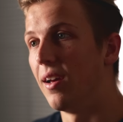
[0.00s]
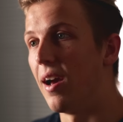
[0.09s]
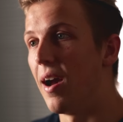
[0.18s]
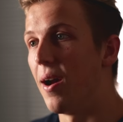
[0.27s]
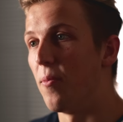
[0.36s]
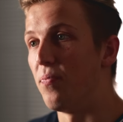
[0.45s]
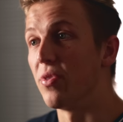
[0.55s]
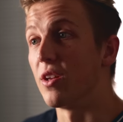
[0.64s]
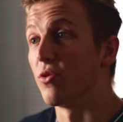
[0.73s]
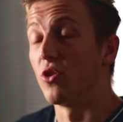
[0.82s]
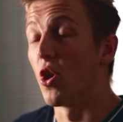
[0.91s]
Um,
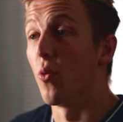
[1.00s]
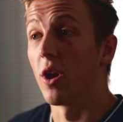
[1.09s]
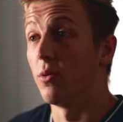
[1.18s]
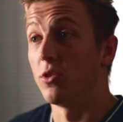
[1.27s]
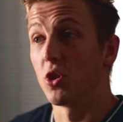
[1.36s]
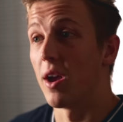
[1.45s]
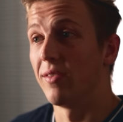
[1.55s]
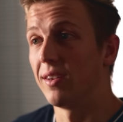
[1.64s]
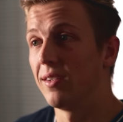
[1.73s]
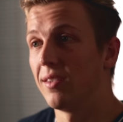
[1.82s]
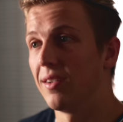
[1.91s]
didn't know what I was
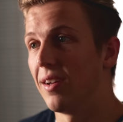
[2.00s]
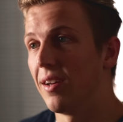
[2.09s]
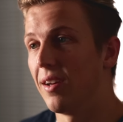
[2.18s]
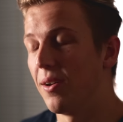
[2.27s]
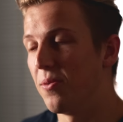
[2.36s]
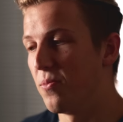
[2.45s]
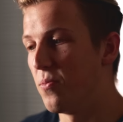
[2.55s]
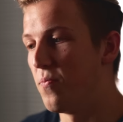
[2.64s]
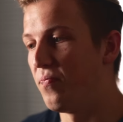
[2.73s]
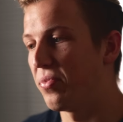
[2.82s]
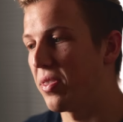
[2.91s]
driving.
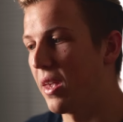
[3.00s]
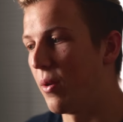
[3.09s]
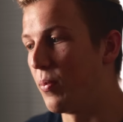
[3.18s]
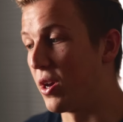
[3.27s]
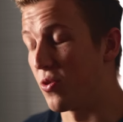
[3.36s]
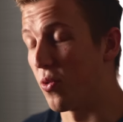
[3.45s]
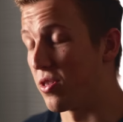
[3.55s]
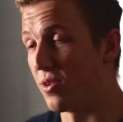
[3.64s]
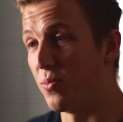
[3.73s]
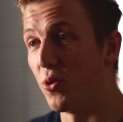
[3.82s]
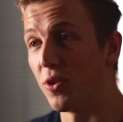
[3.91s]
Um, because it
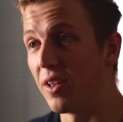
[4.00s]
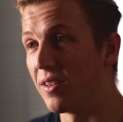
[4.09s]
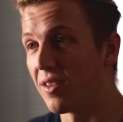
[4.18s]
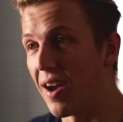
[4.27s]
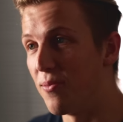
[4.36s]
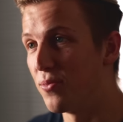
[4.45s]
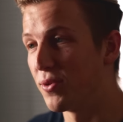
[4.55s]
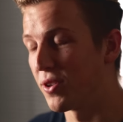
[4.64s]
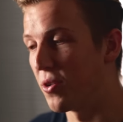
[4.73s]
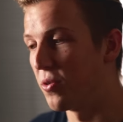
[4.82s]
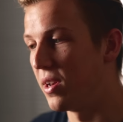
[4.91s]
wasn't important at the time.
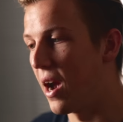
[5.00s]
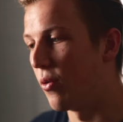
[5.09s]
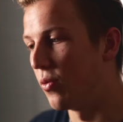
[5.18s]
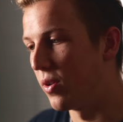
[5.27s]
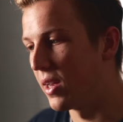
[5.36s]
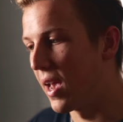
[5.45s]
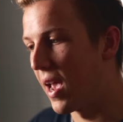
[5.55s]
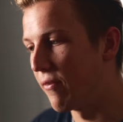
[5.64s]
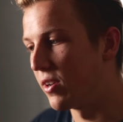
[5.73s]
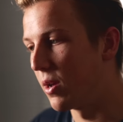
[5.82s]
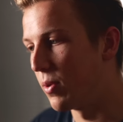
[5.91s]
So now, yeah,
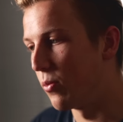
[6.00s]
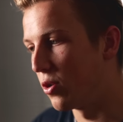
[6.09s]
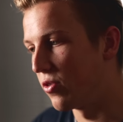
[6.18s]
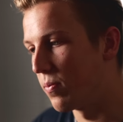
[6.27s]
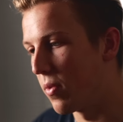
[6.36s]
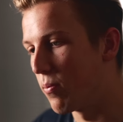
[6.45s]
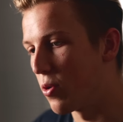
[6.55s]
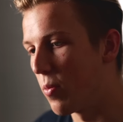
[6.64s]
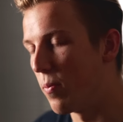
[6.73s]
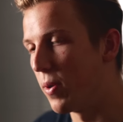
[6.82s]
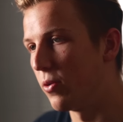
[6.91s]
having a bit more of a, a
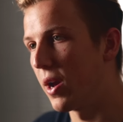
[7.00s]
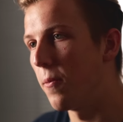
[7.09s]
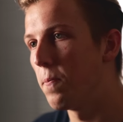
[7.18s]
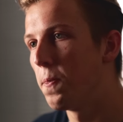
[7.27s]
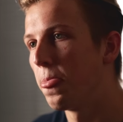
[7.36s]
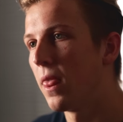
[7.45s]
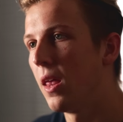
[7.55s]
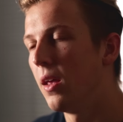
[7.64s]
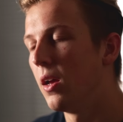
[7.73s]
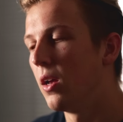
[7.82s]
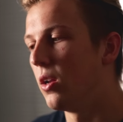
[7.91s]
proper build-up.
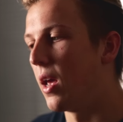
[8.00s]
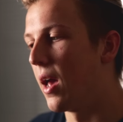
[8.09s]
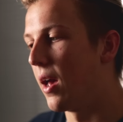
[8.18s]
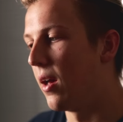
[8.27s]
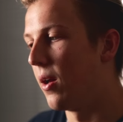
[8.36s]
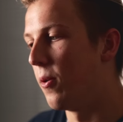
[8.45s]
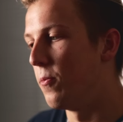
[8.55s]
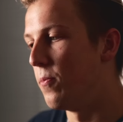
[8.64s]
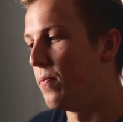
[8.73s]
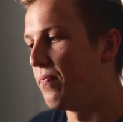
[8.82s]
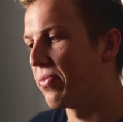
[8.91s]

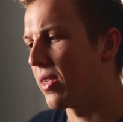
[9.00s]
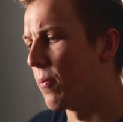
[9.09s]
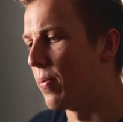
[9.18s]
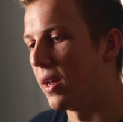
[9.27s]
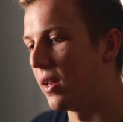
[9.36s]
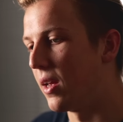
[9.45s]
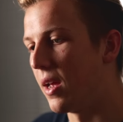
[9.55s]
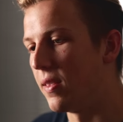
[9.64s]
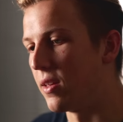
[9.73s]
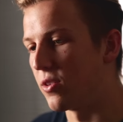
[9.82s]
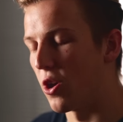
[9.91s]
Um, but
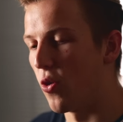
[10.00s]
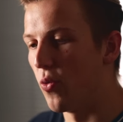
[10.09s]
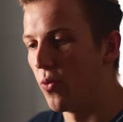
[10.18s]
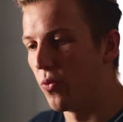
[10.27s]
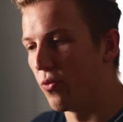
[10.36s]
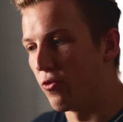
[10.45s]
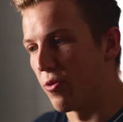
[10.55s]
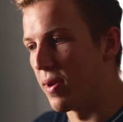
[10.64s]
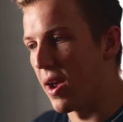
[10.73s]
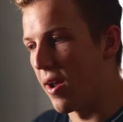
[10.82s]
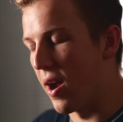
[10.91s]
there's no, for
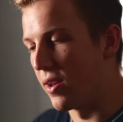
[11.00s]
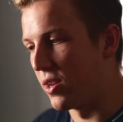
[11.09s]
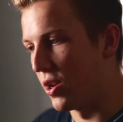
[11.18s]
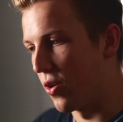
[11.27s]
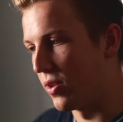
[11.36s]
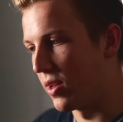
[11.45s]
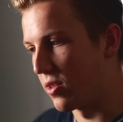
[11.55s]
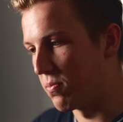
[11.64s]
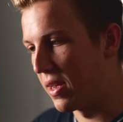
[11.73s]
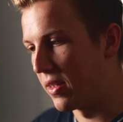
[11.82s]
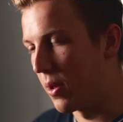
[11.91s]
me, I, I, you know, it
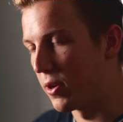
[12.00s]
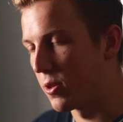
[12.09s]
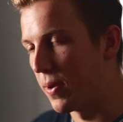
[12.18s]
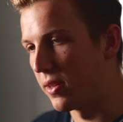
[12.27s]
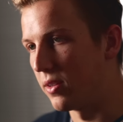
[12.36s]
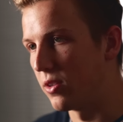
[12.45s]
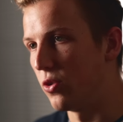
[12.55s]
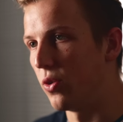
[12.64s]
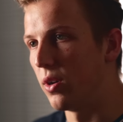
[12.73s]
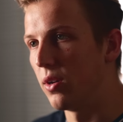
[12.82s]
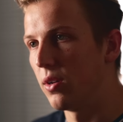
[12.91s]
doesn't mean that I'm expecting to
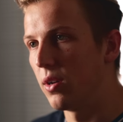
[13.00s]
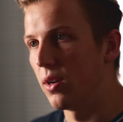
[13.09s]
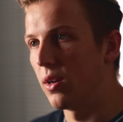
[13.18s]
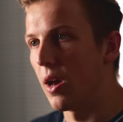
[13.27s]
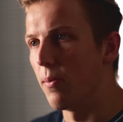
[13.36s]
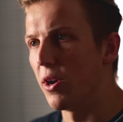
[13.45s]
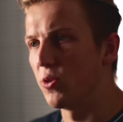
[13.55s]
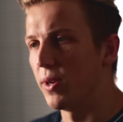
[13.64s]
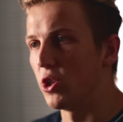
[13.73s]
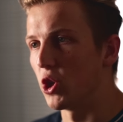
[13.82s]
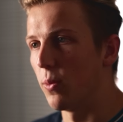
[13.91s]
do a, a much
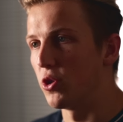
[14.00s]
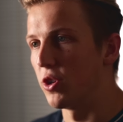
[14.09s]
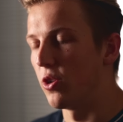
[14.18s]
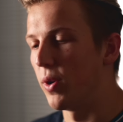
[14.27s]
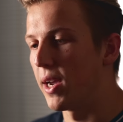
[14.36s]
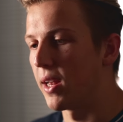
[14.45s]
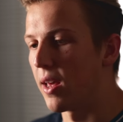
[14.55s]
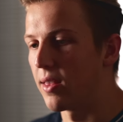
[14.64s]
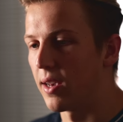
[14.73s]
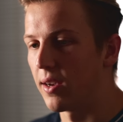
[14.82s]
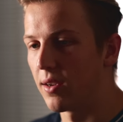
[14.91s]
better job during the week, and I
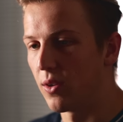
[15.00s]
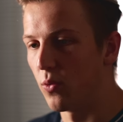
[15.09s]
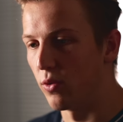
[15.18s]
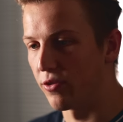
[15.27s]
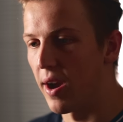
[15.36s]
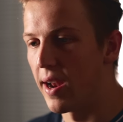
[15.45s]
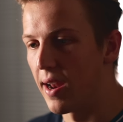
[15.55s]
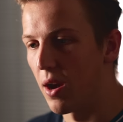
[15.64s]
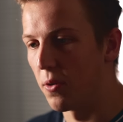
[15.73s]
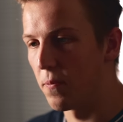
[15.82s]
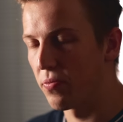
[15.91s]
think we'll find
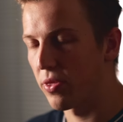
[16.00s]
out.